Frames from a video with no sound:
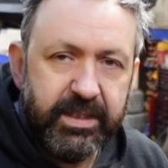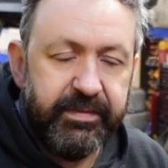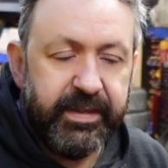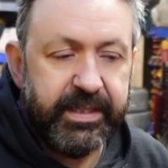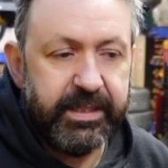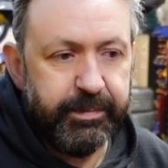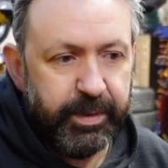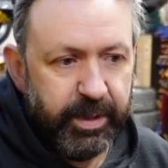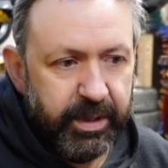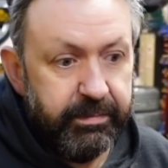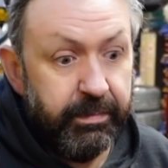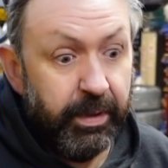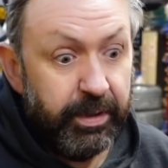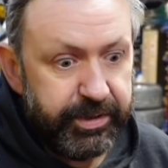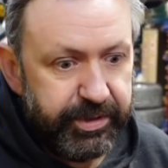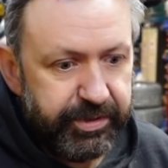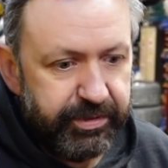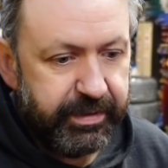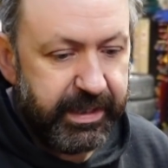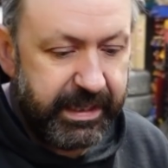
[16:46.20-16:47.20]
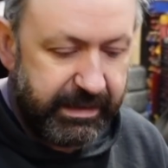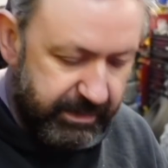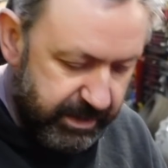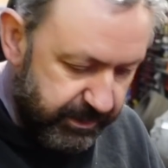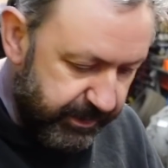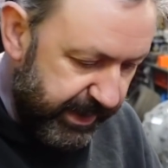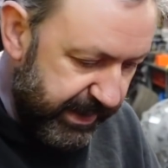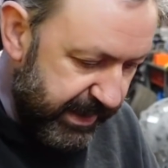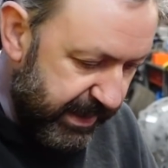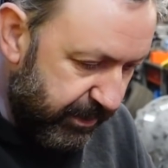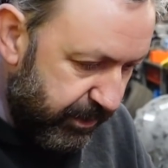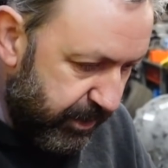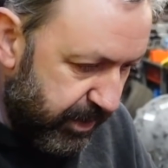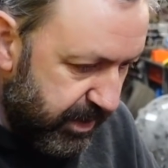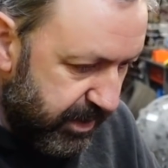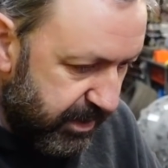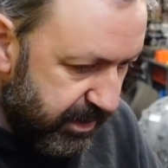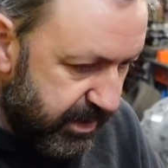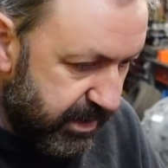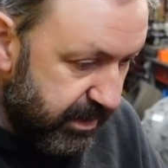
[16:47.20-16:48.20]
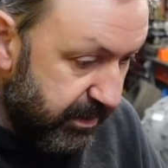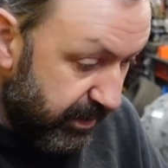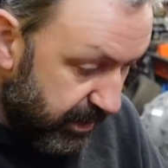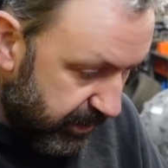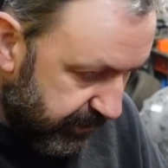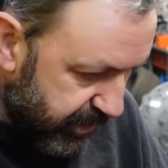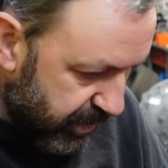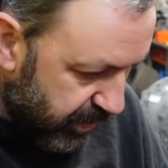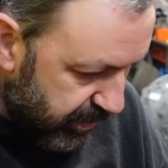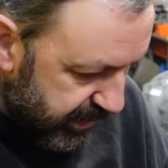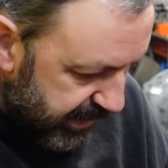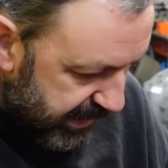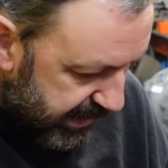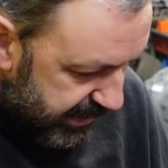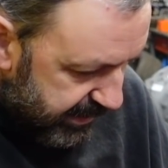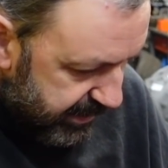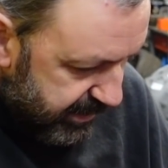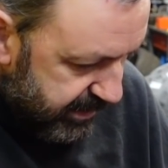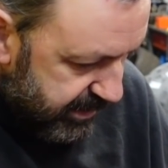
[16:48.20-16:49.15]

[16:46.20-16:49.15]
I've had to buy a module now to make that work, so I've got that.